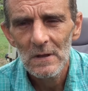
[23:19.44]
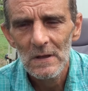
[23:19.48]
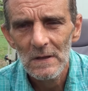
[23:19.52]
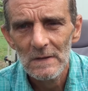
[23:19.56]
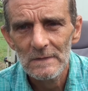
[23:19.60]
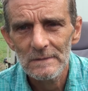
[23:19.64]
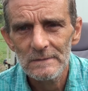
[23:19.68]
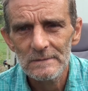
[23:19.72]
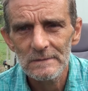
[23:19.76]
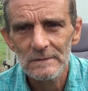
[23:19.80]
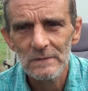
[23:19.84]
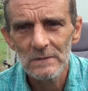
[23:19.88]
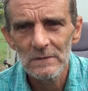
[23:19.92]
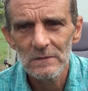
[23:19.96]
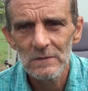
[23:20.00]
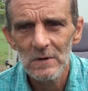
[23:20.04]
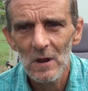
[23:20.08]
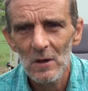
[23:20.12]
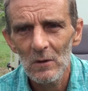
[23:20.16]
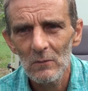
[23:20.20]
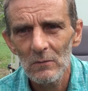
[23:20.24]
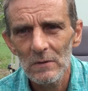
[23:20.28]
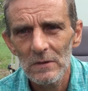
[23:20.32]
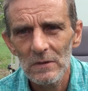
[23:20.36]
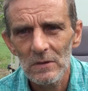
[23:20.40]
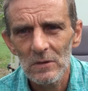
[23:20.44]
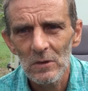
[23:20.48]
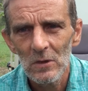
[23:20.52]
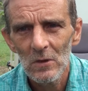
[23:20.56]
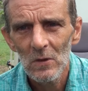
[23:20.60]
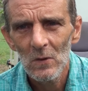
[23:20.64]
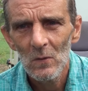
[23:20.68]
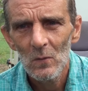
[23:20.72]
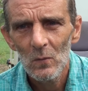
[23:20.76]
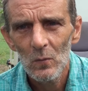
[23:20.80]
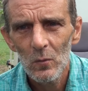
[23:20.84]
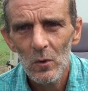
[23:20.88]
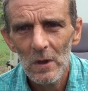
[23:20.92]
as to knowing
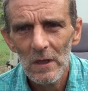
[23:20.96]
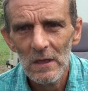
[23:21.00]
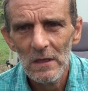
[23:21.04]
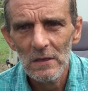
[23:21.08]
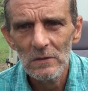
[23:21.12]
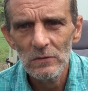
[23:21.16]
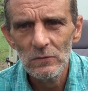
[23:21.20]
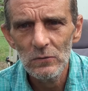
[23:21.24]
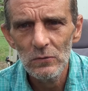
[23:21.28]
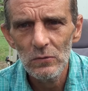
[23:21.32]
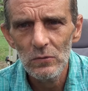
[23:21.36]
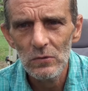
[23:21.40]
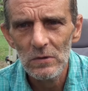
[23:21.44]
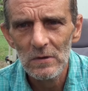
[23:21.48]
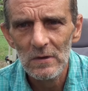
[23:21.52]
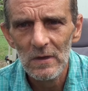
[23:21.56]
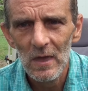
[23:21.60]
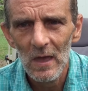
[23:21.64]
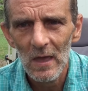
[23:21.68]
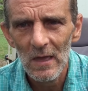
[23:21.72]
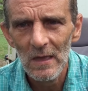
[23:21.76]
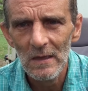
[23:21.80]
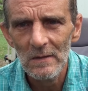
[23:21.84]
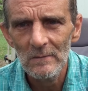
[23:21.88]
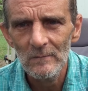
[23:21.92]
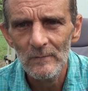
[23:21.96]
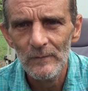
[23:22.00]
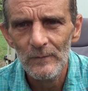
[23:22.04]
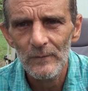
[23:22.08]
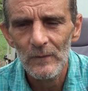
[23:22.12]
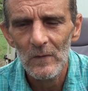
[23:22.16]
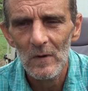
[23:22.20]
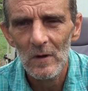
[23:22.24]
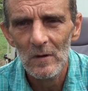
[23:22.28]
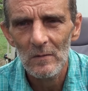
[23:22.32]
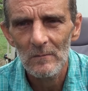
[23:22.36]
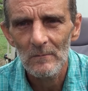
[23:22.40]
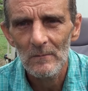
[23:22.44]
where you came
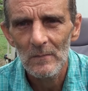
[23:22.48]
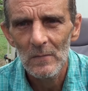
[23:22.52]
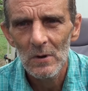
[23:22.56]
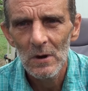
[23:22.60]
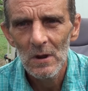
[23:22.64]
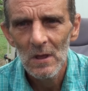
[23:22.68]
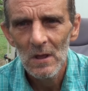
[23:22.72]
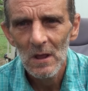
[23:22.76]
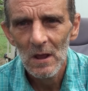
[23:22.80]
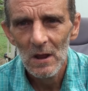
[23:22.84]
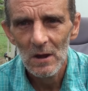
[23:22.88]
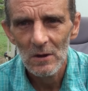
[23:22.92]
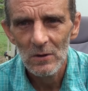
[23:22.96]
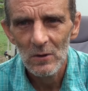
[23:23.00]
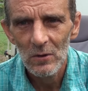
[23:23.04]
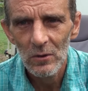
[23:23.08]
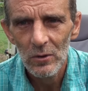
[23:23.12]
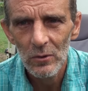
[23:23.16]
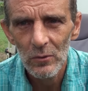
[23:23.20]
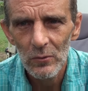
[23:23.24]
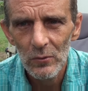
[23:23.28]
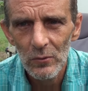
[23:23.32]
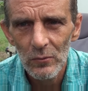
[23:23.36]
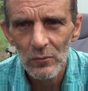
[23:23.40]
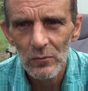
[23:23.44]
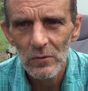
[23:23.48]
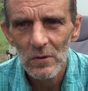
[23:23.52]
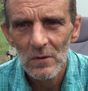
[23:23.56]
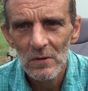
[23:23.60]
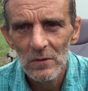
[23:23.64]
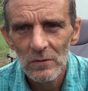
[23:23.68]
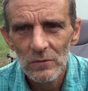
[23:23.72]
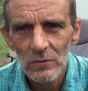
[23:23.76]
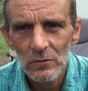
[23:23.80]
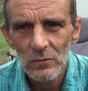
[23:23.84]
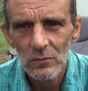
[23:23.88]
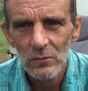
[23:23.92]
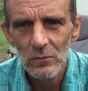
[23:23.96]
from and who
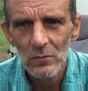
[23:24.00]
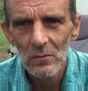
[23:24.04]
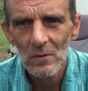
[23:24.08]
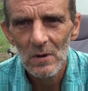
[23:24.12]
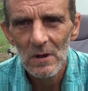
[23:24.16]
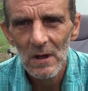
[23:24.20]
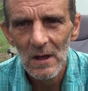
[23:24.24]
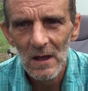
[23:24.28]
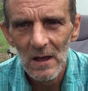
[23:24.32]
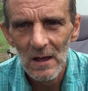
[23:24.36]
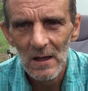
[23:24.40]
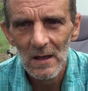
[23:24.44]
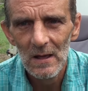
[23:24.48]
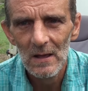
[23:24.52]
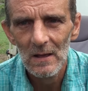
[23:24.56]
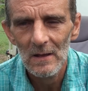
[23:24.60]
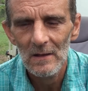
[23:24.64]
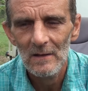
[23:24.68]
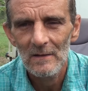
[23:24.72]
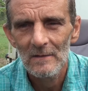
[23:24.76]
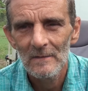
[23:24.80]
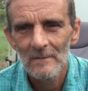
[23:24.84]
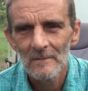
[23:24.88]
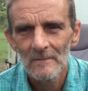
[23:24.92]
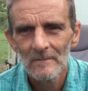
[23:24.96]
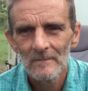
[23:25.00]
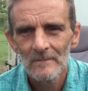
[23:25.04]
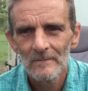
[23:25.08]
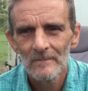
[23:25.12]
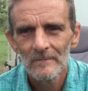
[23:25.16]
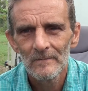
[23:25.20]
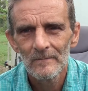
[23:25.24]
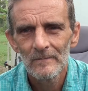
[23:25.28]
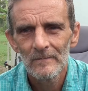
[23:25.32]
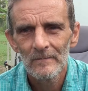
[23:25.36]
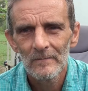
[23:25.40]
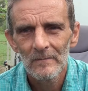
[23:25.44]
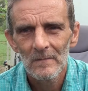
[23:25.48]
you are.
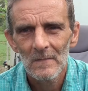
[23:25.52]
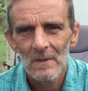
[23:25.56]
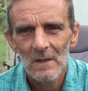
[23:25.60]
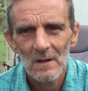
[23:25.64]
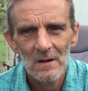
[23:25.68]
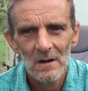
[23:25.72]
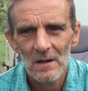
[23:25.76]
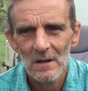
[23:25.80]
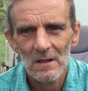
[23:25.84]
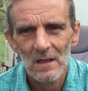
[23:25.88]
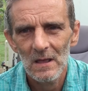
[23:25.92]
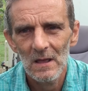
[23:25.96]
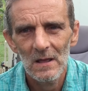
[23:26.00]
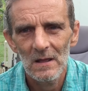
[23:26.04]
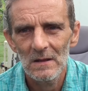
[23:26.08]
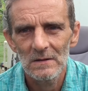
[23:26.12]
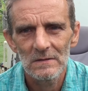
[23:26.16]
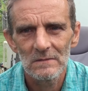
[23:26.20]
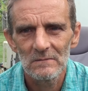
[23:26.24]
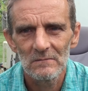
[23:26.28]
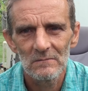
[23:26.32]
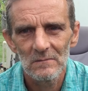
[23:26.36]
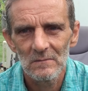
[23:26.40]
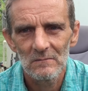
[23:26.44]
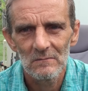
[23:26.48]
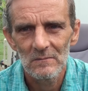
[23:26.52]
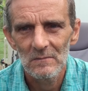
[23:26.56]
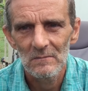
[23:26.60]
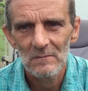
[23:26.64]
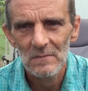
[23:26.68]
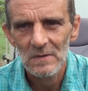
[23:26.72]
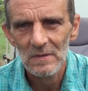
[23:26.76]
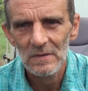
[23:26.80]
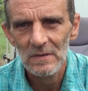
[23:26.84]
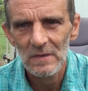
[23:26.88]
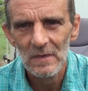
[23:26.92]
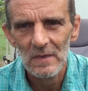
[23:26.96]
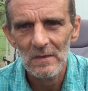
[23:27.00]
And I can't
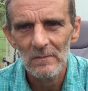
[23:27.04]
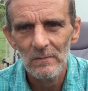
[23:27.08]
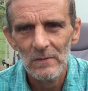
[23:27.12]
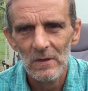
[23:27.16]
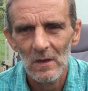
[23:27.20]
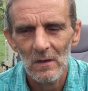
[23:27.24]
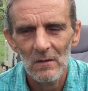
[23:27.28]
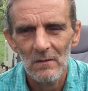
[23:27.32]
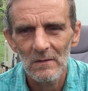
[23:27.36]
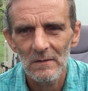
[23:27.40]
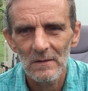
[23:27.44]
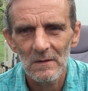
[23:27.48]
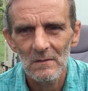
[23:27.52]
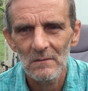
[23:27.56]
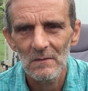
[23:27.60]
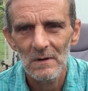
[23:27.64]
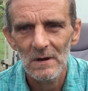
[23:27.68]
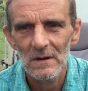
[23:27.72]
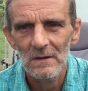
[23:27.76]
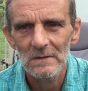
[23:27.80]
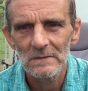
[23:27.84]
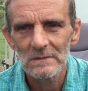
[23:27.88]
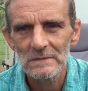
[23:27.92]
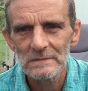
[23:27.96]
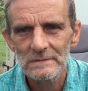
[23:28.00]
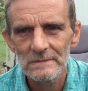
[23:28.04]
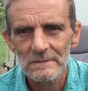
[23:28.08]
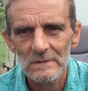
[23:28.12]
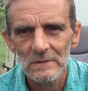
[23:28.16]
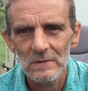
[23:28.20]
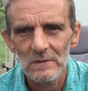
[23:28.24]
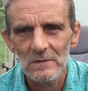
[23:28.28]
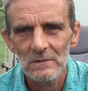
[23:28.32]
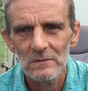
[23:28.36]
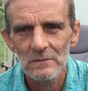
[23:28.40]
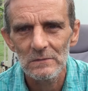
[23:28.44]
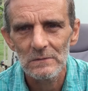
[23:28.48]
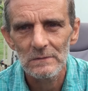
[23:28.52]
keep going around in
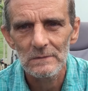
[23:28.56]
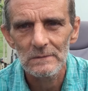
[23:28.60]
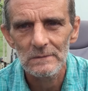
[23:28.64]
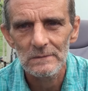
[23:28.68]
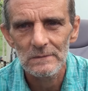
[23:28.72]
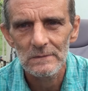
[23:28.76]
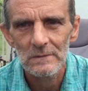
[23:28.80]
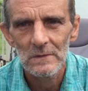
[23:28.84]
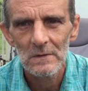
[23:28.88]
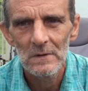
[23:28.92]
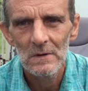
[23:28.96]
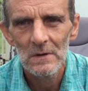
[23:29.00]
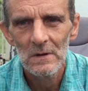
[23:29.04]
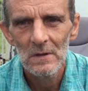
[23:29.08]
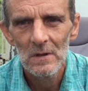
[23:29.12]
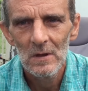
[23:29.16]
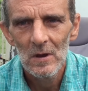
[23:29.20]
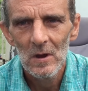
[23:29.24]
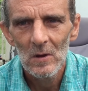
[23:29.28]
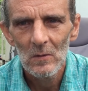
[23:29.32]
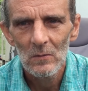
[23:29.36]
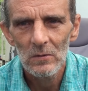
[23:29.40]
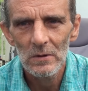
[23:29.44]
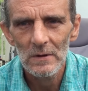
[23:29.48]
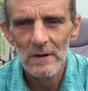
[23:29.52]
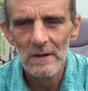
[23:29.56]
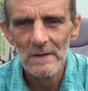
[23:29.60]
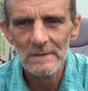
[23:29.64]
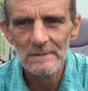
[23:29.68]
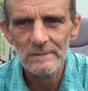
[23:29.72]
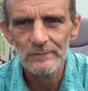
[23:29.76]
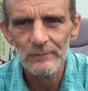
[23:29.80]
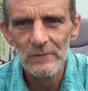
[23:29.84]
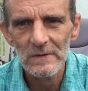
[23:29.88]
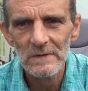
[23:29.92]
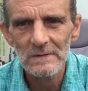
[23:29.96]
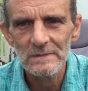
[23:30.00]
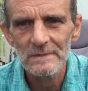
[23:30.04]
circles. What has
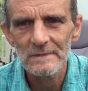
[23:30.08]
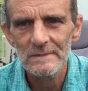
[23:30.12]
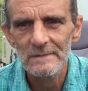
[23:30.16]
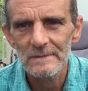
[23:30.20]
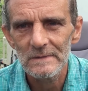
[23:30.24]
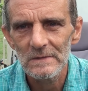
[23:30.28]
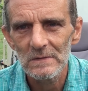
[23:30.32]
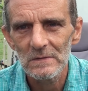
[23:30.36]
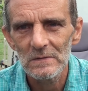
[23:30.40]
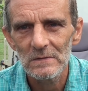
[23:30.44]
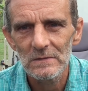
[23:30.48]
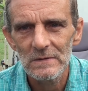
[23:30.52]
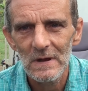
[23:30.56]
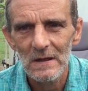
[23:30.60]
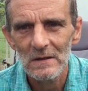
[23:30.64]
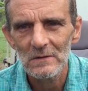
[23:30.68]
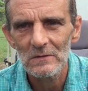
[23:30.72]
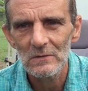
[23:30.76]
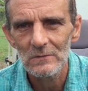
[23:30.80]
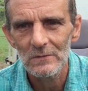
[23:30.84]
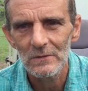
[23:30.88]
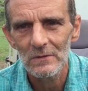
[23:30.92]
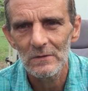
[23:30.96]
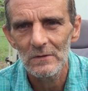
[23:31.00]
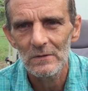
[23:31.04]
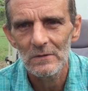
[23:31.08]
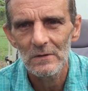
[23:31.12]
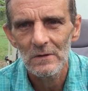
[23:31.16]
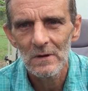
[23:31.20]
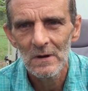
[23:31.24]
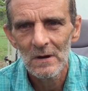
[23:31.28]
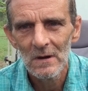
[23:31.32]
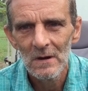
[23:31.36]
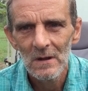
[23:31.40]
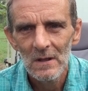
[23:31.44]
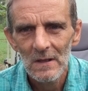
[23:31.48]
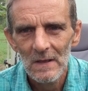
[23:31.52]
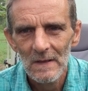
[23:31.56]
been sealed at law
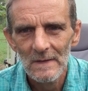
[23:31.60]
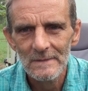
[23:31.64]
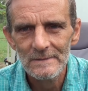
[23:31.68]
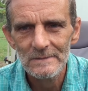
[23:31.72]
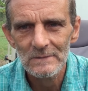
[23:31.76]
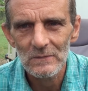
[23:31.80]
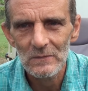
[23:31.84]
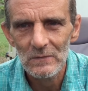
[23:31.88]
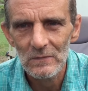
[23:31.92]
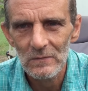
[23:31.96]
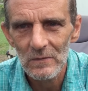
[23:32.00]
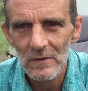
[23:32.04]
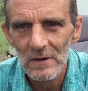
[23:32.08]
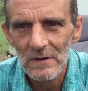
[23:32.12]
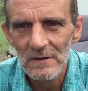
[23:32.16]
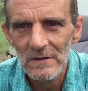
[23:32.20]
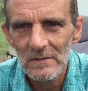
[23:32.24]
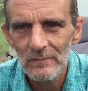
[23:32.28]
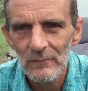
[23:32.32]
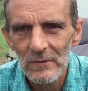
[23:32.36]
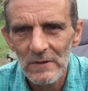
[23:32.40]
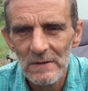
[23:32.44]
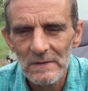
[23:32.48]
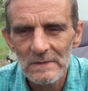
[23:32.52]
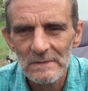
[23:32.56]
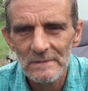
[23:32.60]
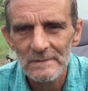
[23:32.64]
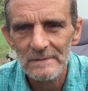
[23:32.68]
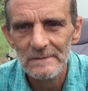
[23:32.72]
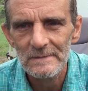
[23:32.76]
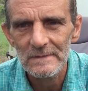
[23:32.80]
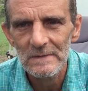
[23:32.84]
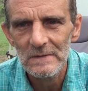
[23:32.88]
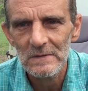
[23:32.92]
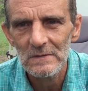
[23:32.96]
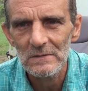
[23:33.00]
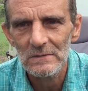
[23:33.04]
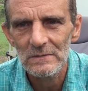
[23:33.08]
has already been
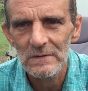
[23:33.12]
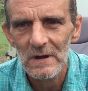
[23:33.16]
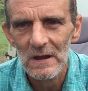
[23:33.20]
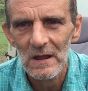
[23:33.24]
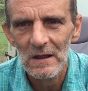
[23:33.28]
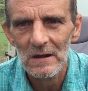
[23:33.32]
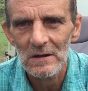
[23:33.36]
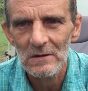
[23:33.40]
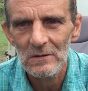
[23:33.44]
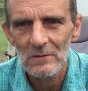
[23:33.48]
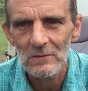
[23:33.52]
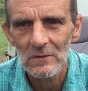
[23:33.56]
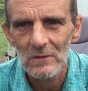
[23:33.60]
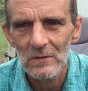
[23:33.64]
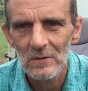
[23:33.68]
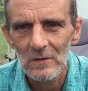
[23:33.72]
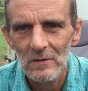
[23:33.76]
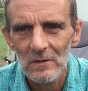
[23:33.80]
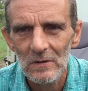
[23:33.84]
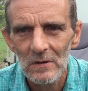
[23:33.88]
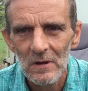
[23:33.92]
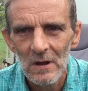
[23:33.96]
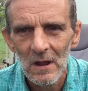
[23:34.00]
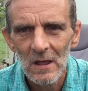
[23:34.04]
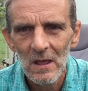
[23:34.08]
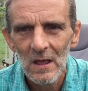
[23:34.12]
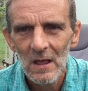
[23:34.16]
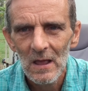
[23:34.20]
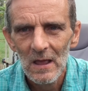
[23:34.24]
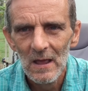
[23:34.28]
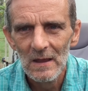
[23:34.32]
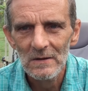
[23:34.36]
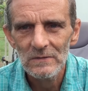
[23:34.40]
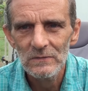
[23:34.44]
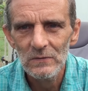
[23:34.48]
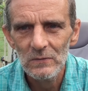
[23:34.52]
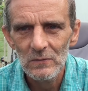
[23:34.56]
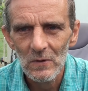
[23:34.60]
sealed at law,
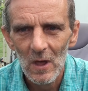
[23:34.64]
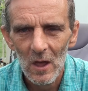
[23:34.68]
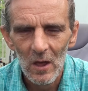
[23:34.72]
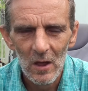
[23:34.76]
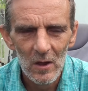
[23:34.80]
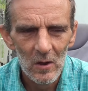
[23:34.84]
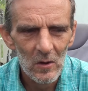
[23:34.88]
and you